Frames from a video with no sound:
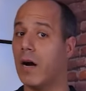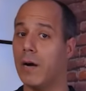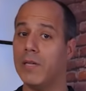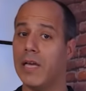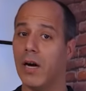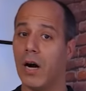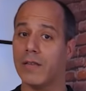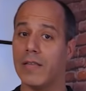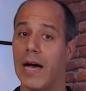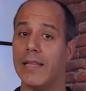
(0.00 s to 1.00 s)
carbon
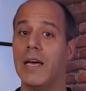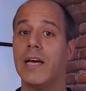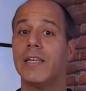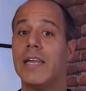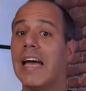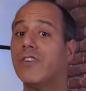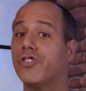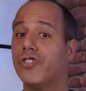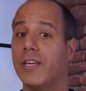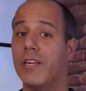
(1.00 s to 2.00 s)
dioxide,
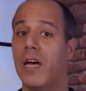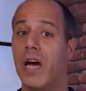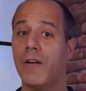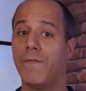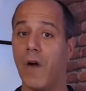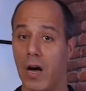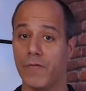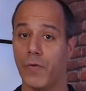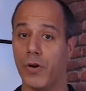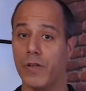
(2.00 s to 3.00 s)
nitrogen, and
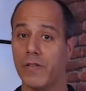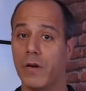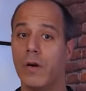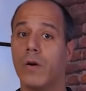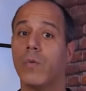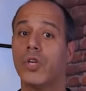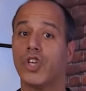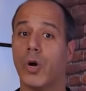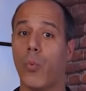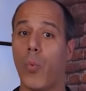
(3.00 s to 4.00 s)
phosphorus, which
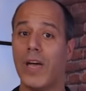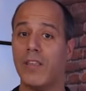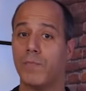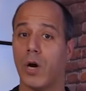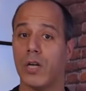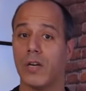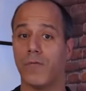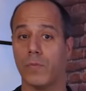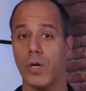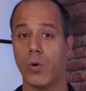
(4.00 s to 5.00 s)
are waste products
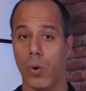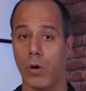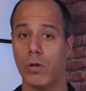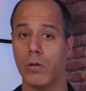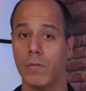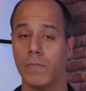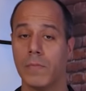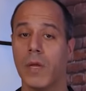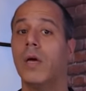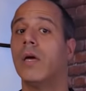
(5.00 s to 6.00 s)
from the coral.
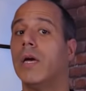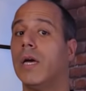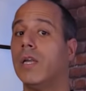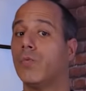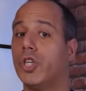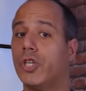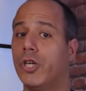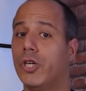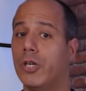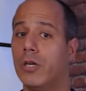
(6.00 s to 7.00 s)
In
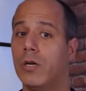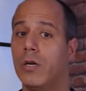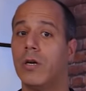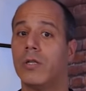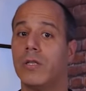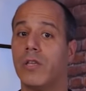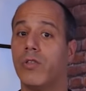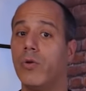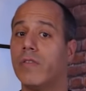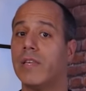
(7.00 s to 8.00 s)
return, the
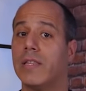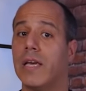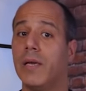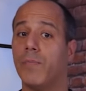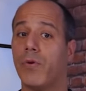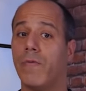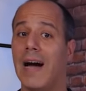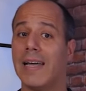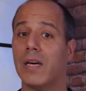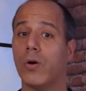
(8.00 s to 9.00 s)
zooxanthellae
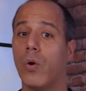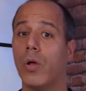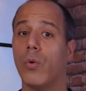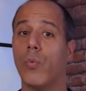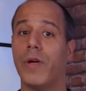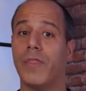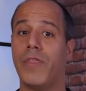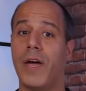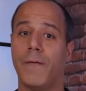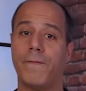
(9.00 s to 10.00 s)
provide the coral with
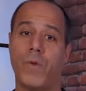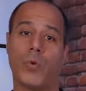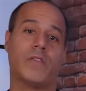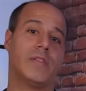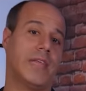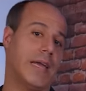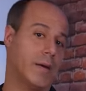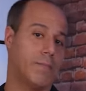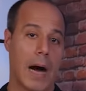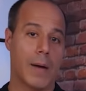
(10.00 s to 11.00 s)
their
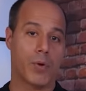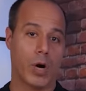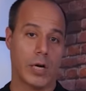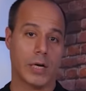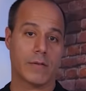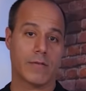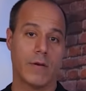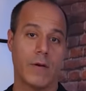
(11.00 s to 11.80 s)
photosynthetic byproducts: